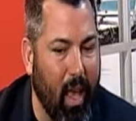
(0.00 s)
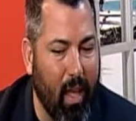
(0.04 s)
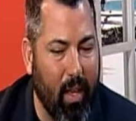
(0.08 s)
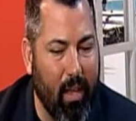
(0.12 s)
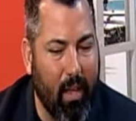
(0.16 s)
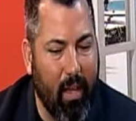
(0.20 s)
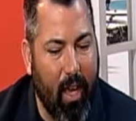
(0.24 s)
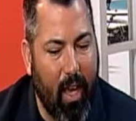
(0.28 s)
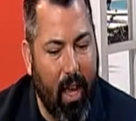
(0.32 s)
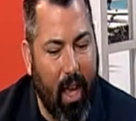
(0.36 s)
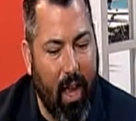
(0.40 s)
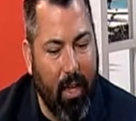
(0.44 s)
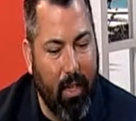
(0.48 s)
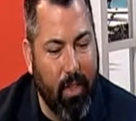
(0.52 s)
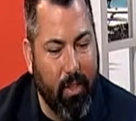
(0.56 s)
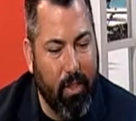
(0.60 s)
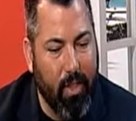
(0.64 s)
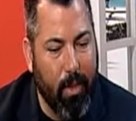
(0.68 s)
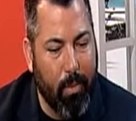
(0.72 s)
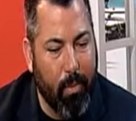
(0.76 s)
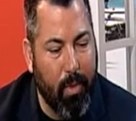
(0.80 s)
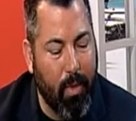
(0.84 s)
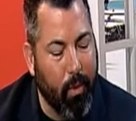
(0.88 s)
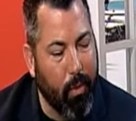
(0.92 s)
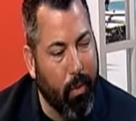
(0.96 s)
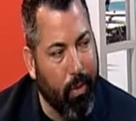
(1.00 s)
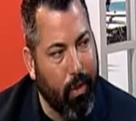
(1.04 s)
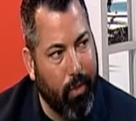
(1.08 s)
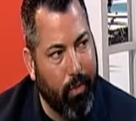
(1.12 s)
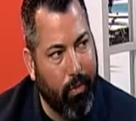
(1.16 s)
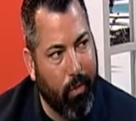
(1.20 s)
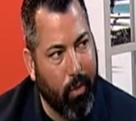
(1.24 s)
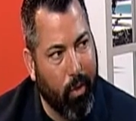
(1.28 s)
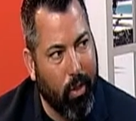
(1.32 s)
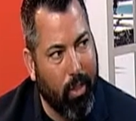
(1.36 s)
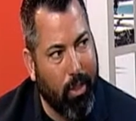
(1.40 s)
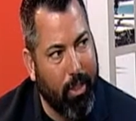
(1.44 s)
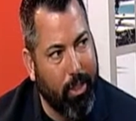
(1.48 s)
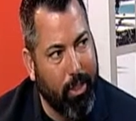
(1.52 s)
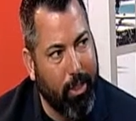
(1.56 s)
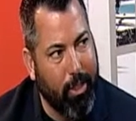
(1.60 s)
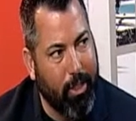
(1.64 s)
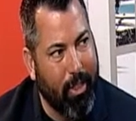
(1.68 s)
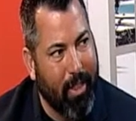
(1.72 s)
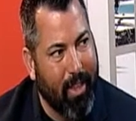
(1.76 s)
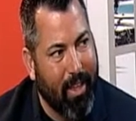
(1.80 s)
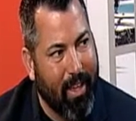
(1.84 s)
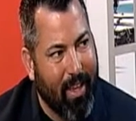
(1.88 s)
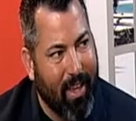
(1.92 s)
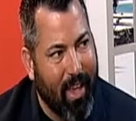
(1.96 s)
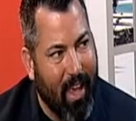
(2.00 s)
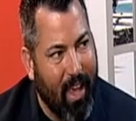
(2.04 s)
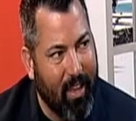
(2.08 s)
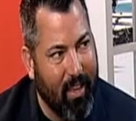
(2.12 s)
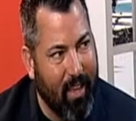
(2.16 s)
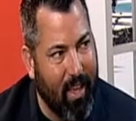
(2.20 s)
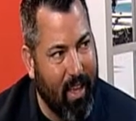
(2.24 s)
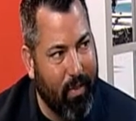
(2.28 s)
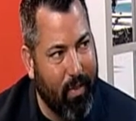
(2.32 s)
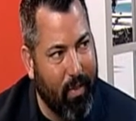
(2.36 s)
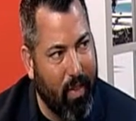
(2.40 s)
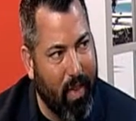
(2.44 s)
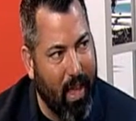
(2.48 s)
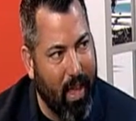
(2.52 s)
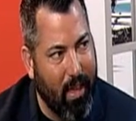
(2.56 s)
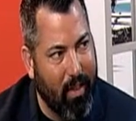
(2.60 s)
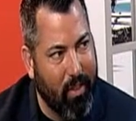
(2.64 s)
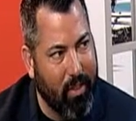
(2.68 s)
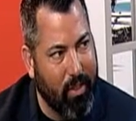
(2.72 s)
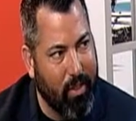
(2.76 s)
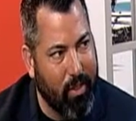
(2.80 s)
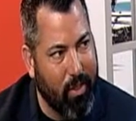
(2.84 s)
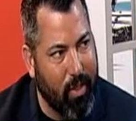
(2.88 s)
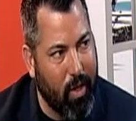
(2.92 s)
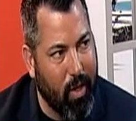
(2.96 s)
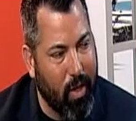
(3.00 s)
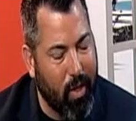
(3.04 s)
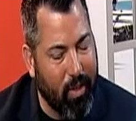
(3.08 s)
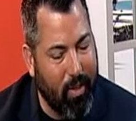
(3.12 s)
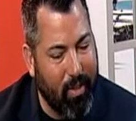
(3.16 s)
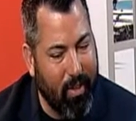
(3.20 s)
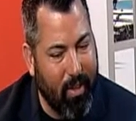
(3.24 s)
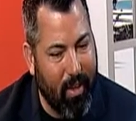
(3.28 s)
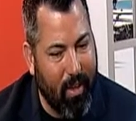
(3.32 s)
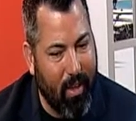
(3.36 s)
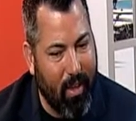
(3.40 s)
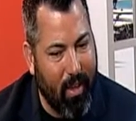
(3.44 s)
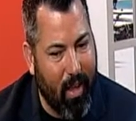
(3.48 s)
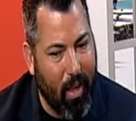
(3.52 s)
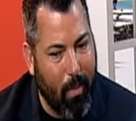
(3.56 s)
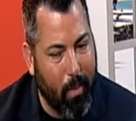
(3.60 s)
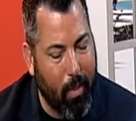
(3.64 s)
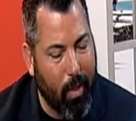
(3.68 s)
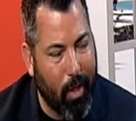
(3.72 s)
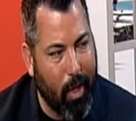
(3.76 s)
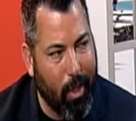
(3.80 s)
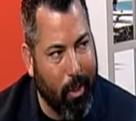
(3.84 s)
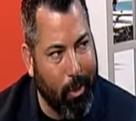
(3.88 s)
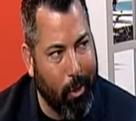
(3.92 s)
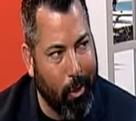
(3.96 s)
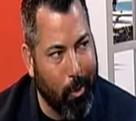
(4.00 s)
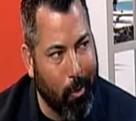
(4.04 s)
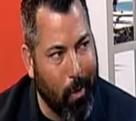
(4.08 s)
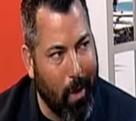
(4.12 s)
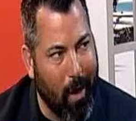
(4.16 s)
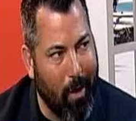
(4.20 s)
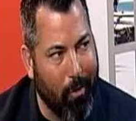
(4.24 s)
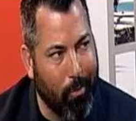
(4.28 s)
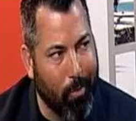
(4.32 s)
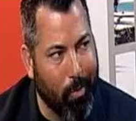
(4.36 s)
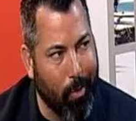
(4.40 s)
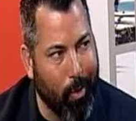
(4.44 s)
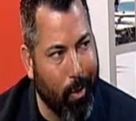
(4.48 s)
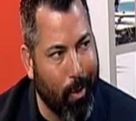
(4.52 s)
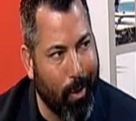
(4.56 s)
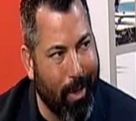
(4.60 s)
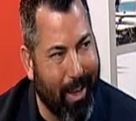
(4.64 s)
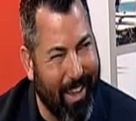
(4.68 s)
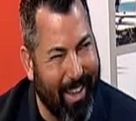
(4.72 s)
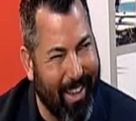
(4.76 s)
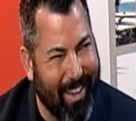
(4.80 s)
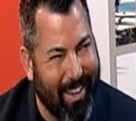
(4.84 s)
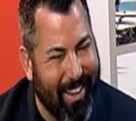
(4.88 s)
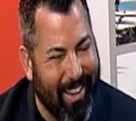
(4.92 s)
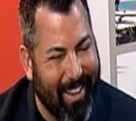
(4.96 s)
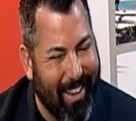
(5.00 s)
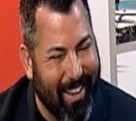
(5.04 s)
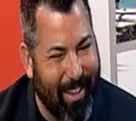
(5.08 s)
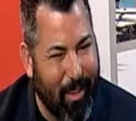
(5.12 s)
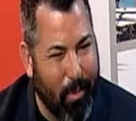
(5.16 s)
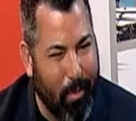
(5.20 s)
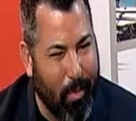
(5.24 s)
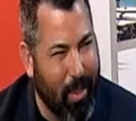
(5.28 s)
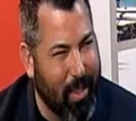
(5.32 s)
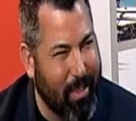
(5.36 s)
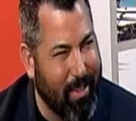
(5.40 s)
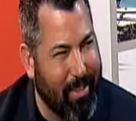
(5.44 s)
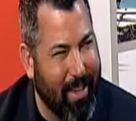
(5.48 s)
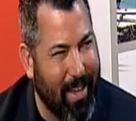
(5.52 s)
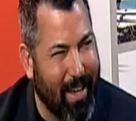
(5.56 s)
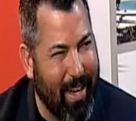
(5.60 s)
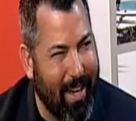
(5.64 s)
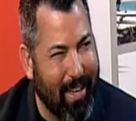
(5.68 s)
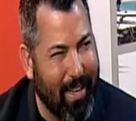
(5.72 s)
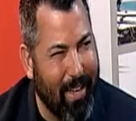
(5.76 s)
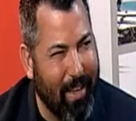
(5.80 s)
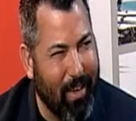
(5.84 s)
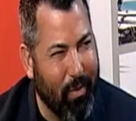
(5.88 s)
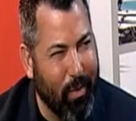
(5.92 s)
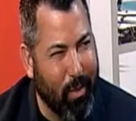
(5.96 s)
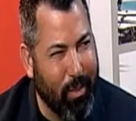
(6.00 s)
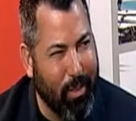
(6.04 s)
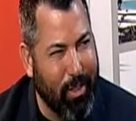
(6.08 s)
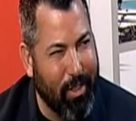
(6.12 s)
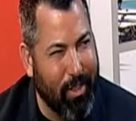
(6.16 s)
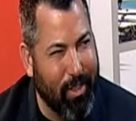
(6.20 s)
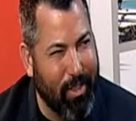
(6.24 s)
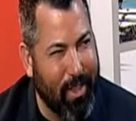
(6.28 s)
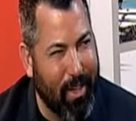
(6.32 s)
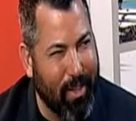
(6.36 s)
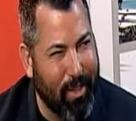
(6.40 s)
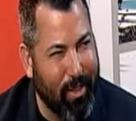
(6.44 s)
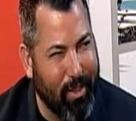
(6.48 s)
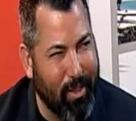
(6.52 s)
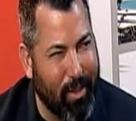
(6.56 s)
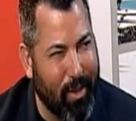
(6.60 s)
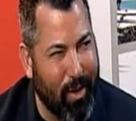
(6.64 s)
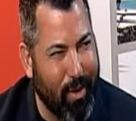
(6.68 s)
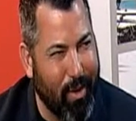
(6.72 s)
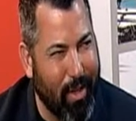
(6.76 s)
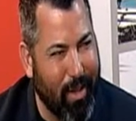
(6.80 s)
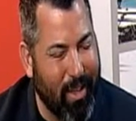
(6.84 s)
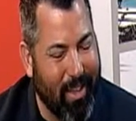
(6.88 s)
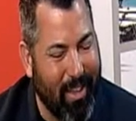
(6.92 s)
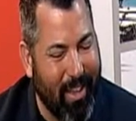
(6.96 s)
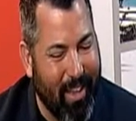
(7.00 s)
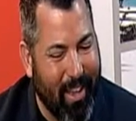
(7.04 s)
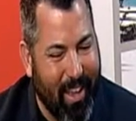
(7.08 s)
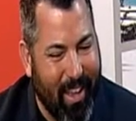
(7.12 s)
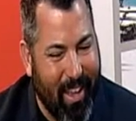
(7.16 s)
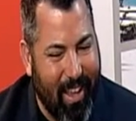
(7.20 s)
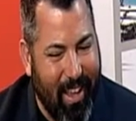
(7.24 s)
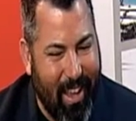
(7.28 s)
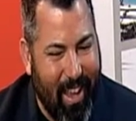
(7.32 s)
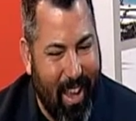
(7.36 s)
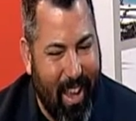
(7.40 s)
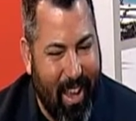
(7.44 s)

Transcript: And uh, I did something really foolish and left that to start uh, a production craft brewery mm -hmm. in the place that I love, which is Sarasota. Yeah.